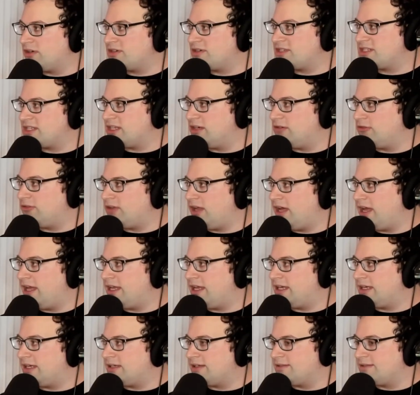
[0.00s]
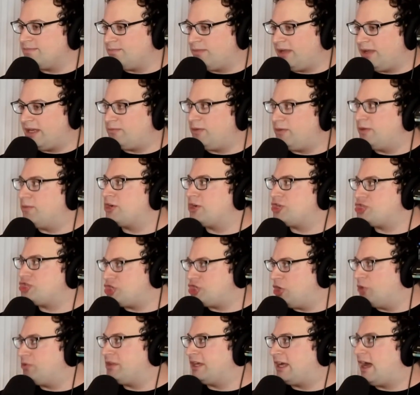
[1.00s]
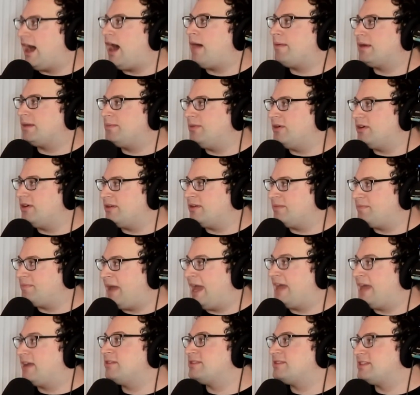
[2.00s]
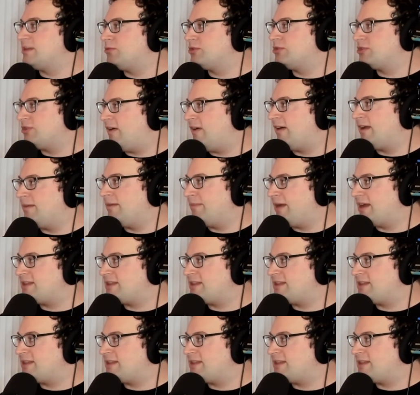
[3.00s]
So like we want to show the comic book panels that we're talking about